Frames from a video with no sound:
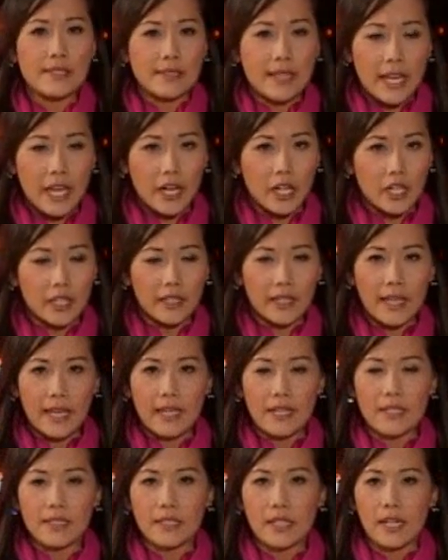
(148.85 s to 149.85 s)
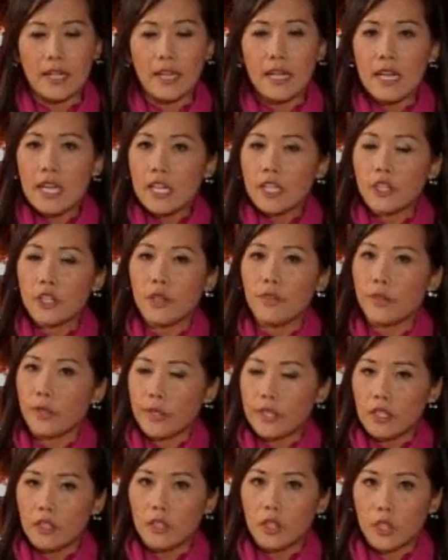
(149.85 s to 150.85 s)
scared and, uh, you know,
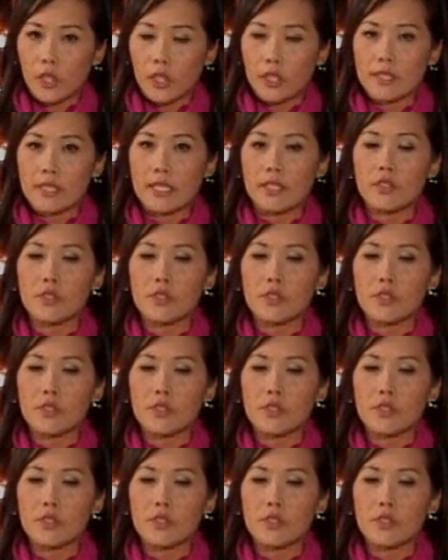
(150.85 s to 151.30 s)
very alert.